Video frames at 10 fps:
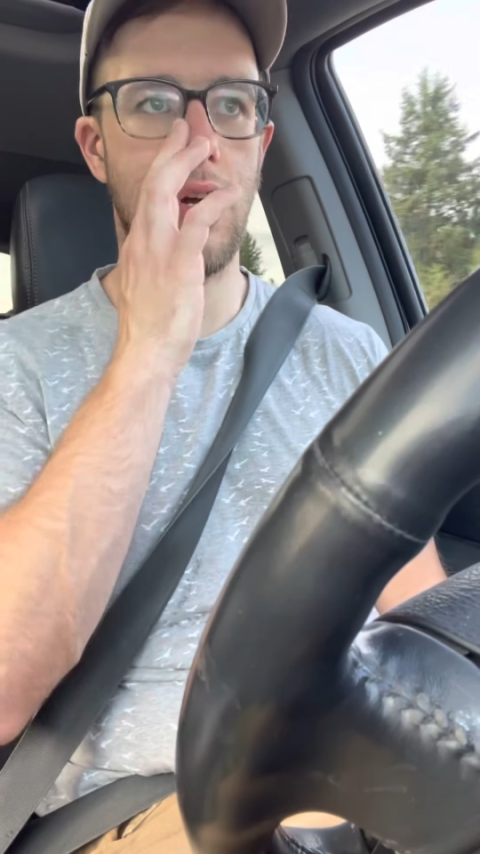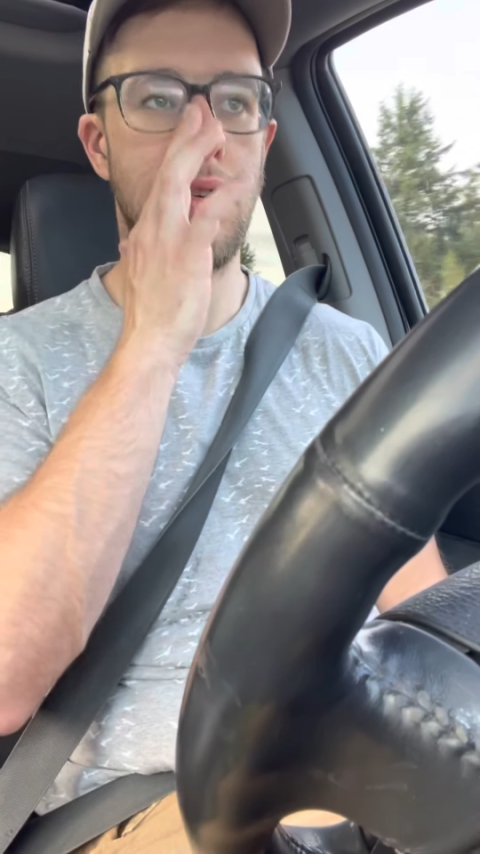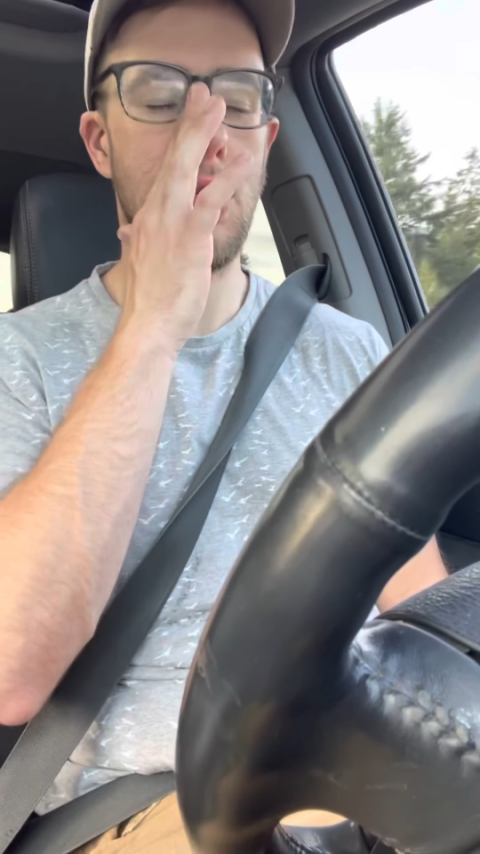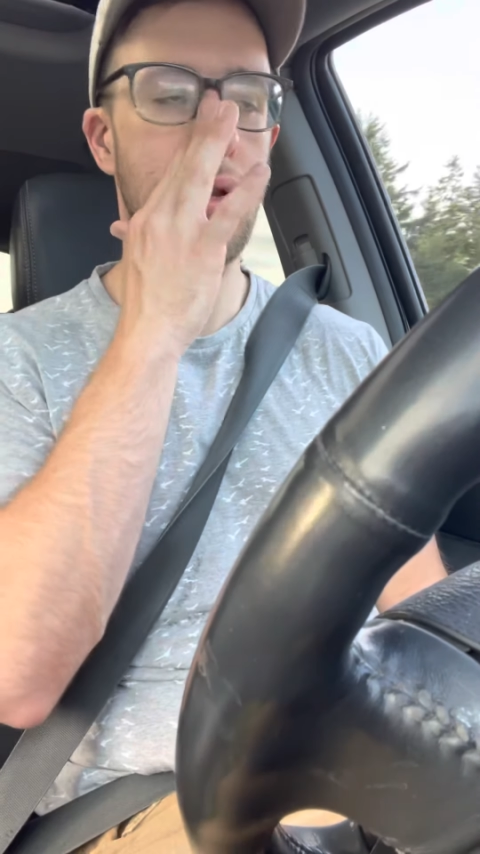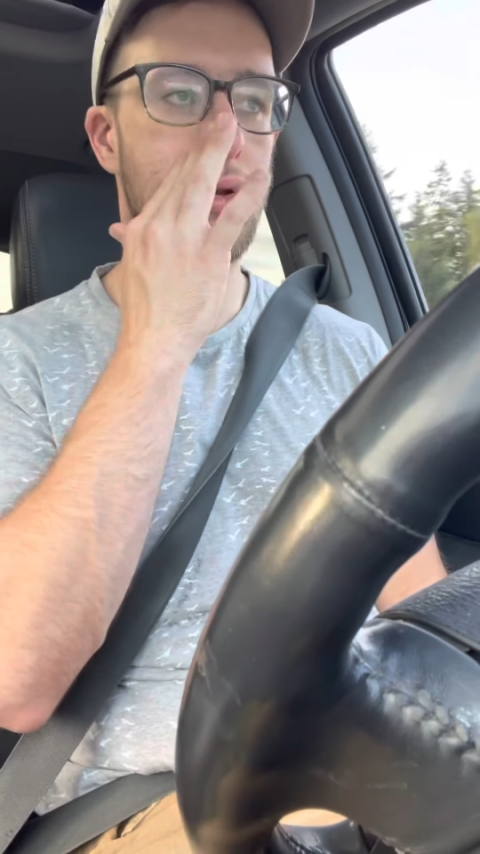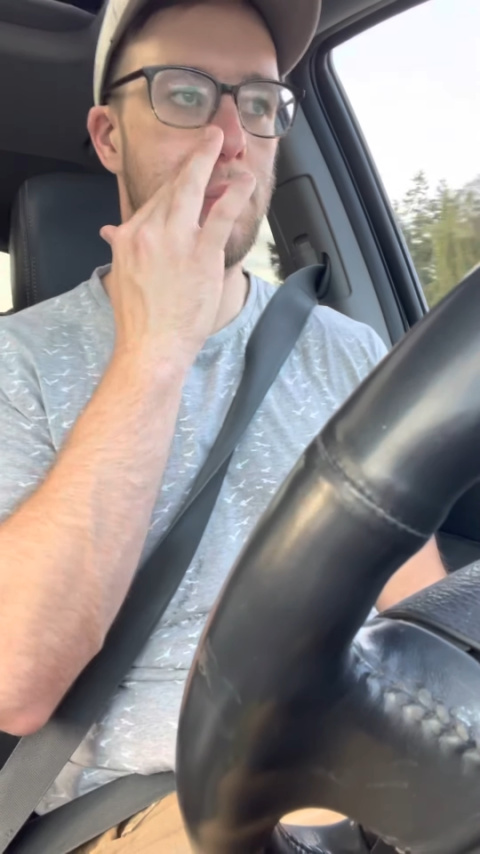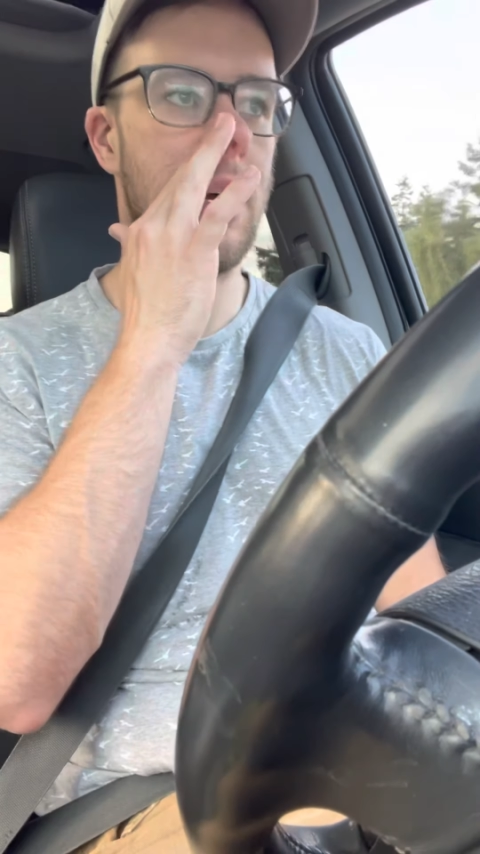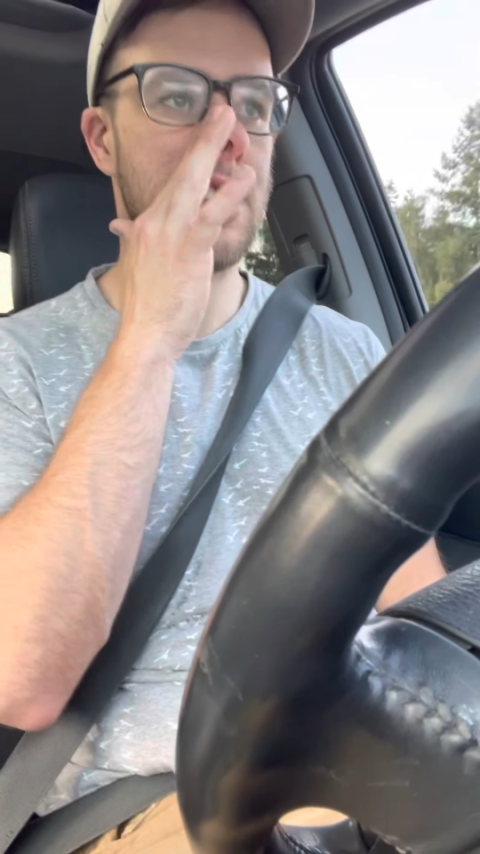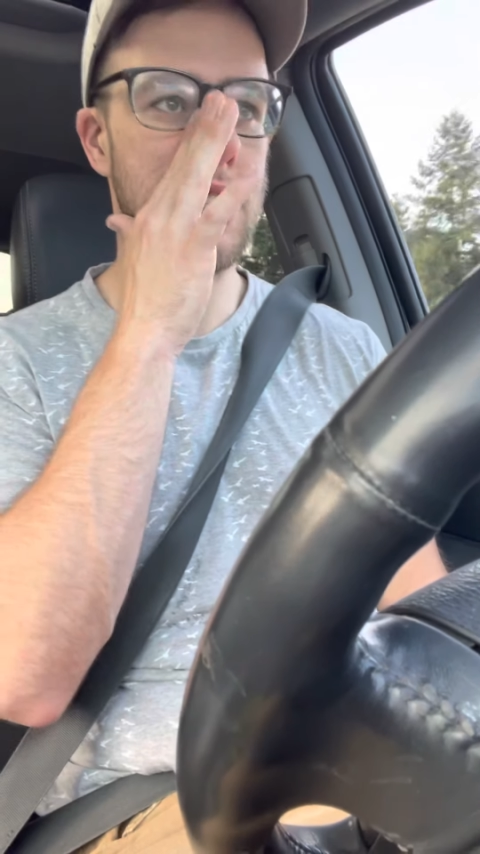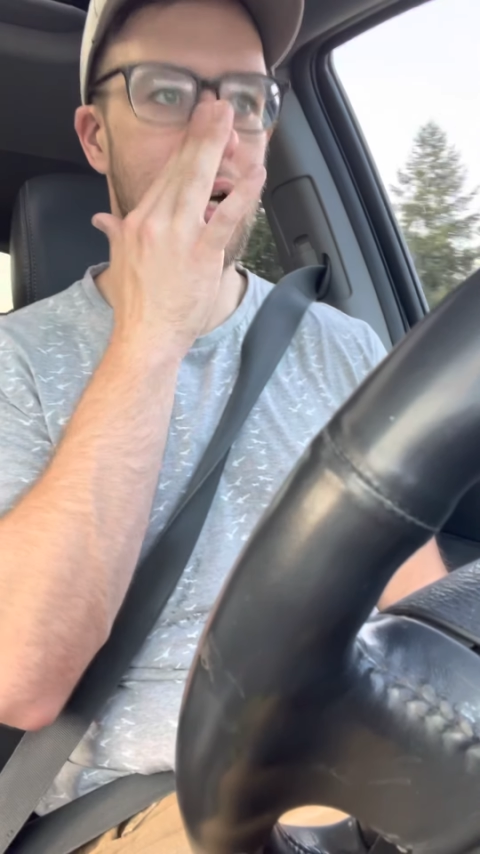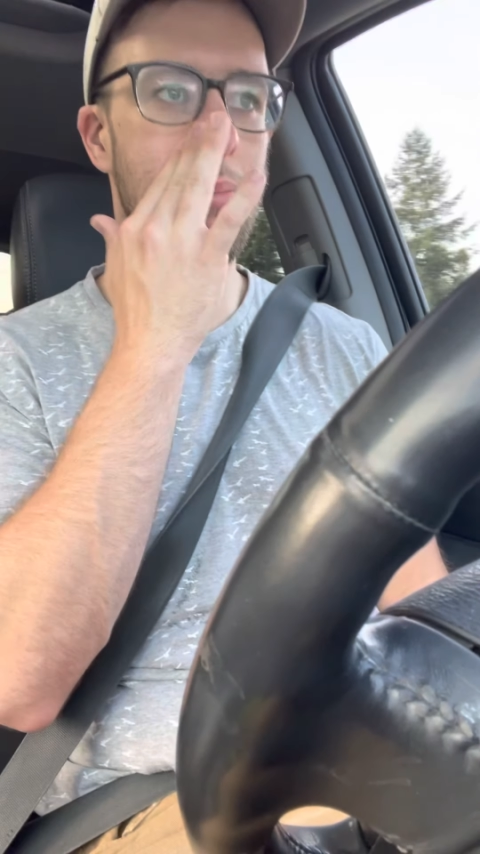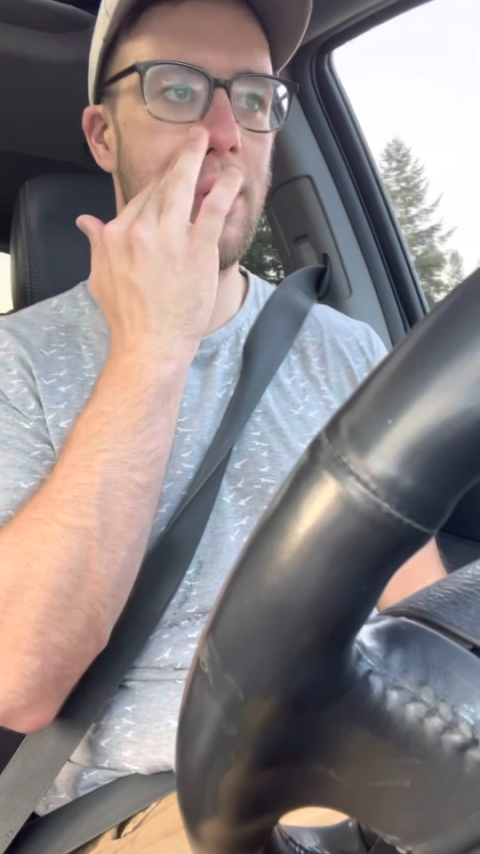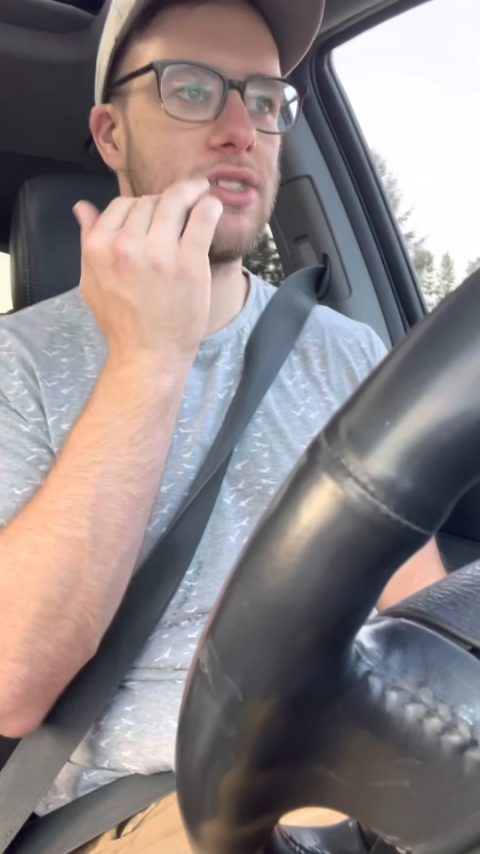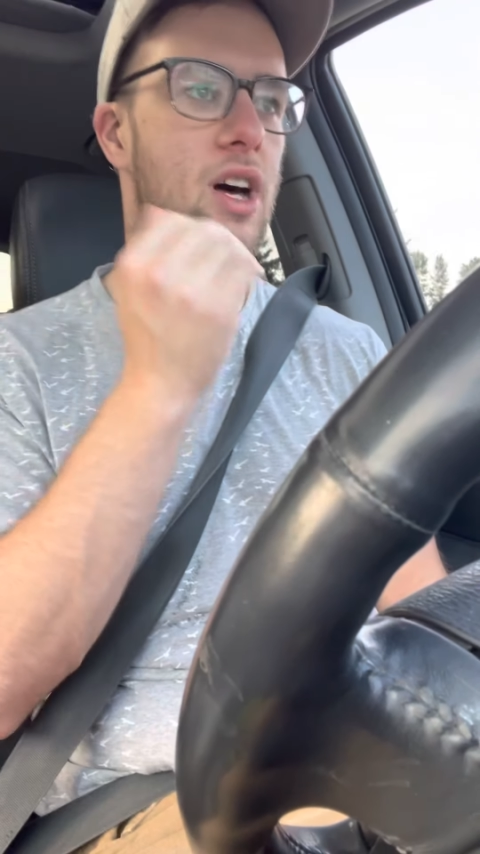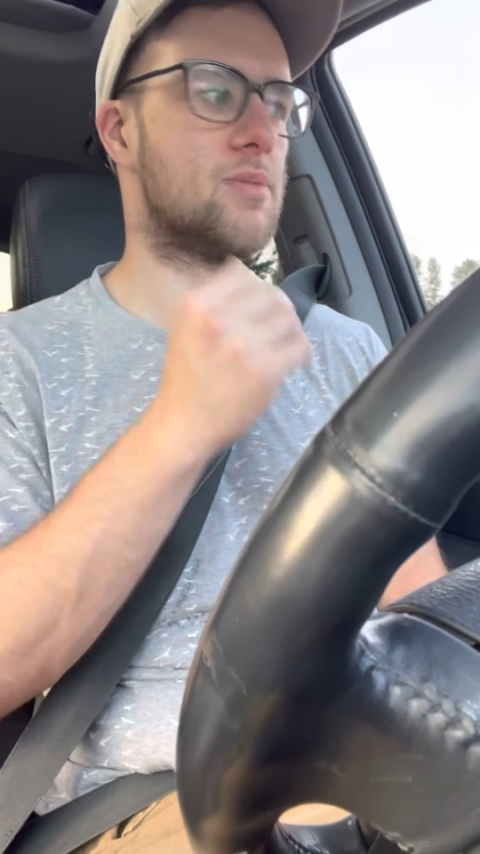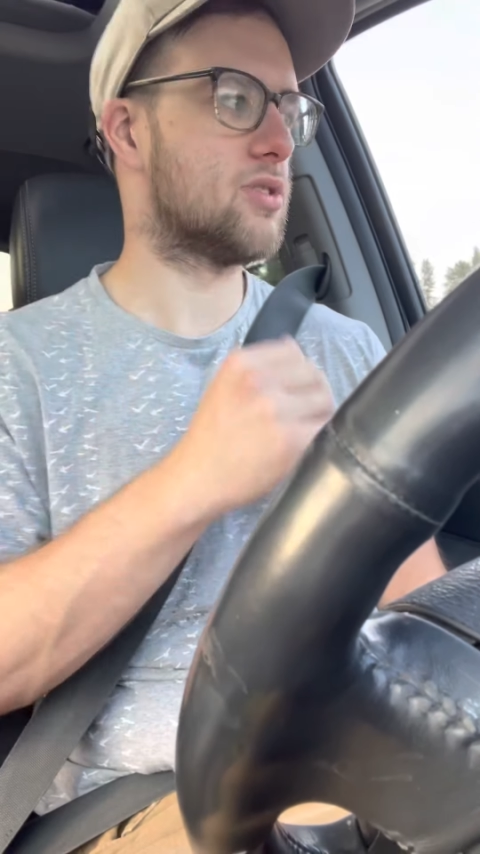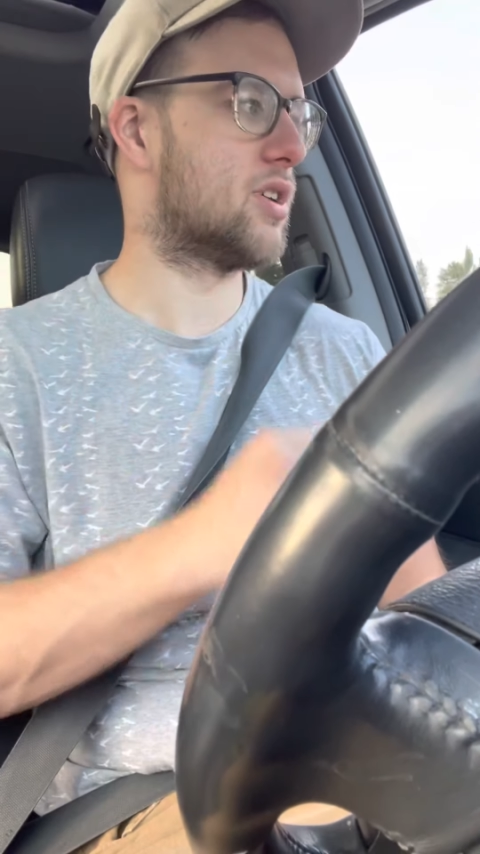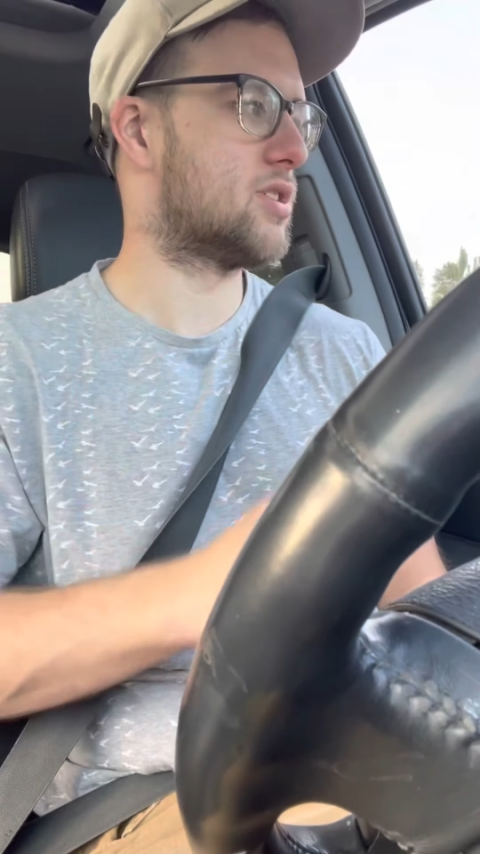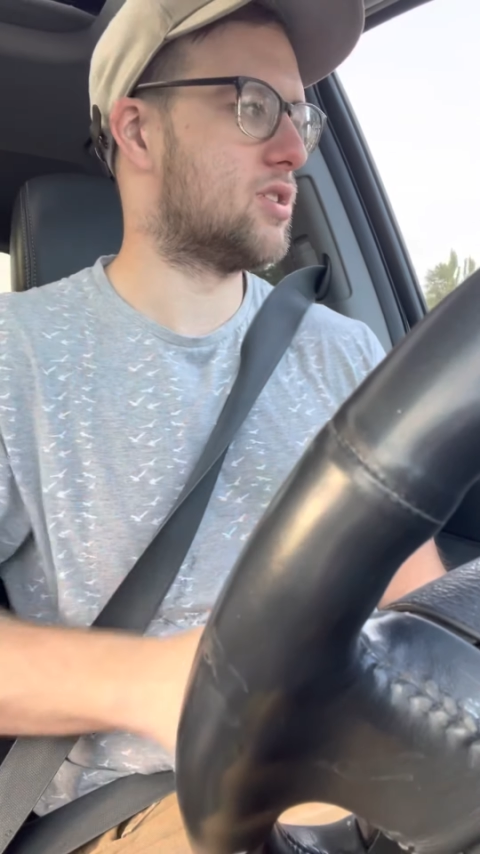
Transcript: 2 or 3 mess ups unless